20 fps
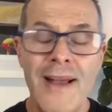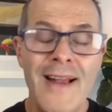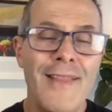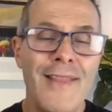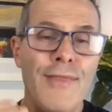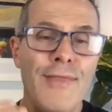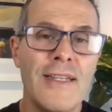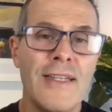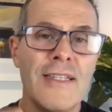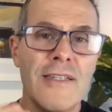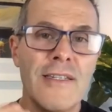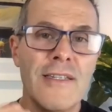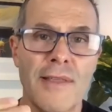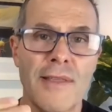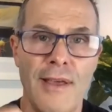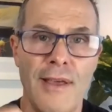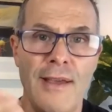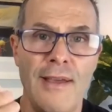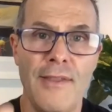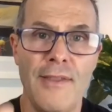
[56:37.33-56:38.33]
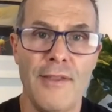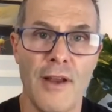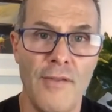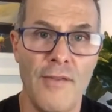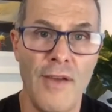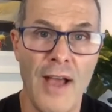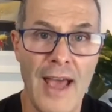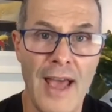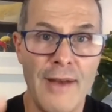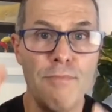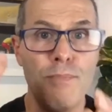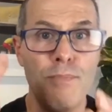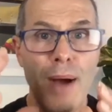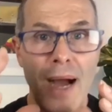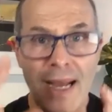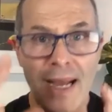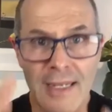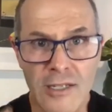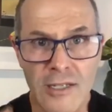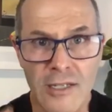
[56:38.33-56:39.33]
This is the thinking that I've had
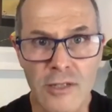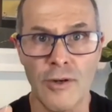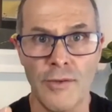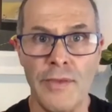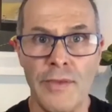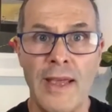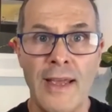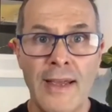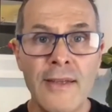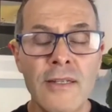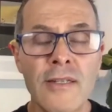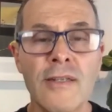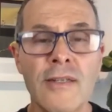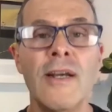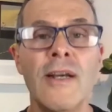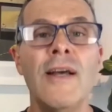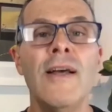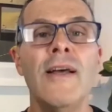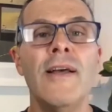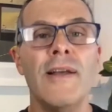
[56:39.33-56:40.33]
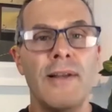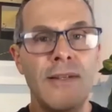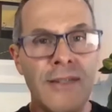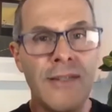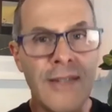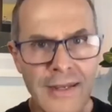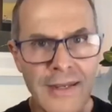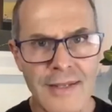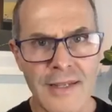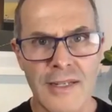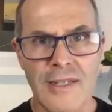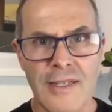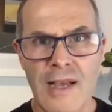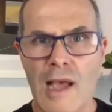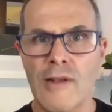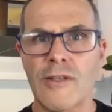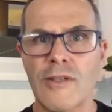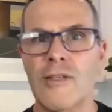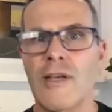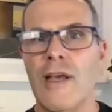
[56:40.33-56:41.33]
based on this. Does this
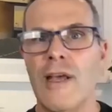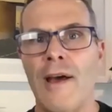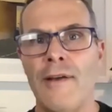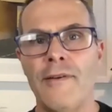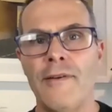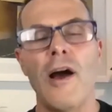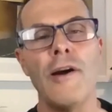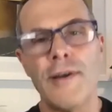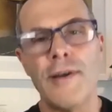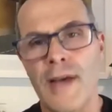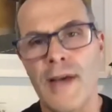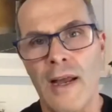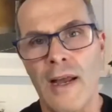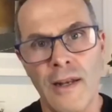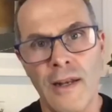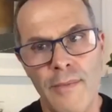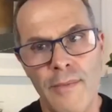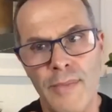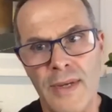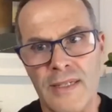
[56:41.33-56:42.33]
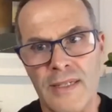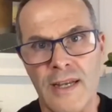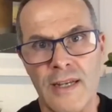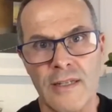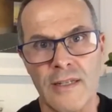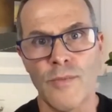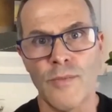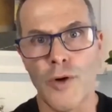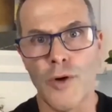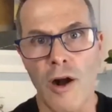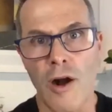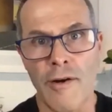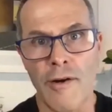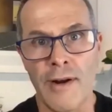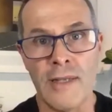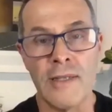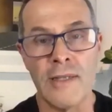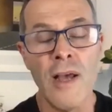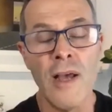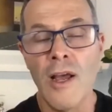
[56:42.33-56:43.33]
sound? Okay, let me set some priorities.
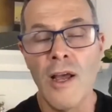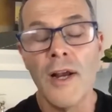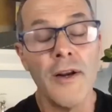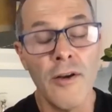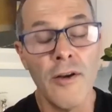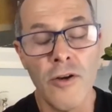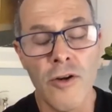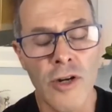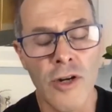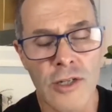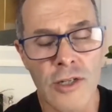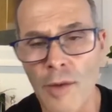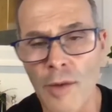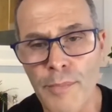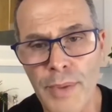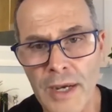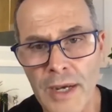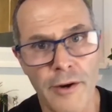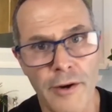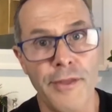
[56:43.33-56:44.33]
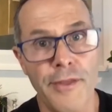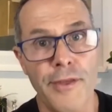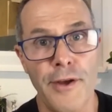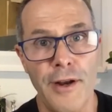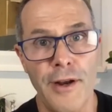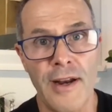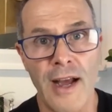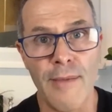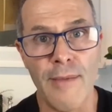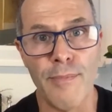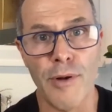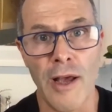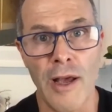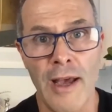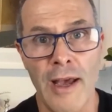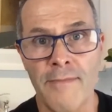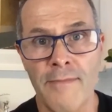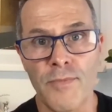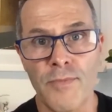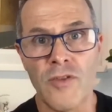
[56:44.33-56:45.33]
Chris, I'm big on a 30-day plan.
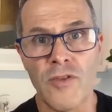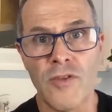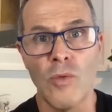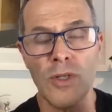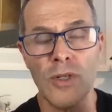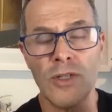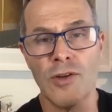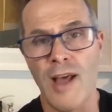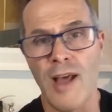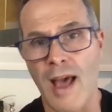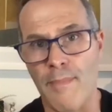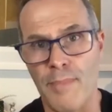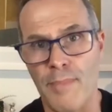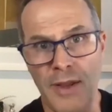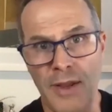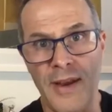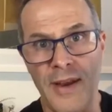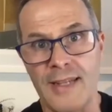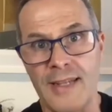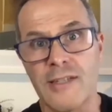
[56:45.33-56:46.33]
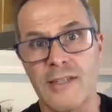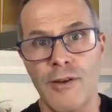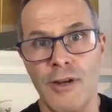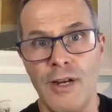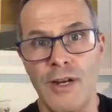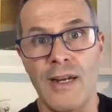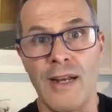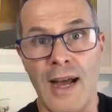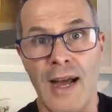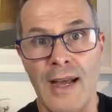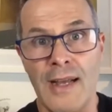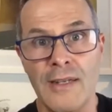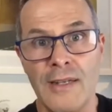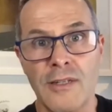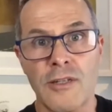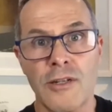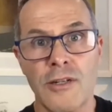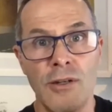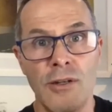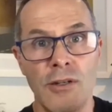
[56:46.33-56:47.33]
So what's going to happen in the next 30 days to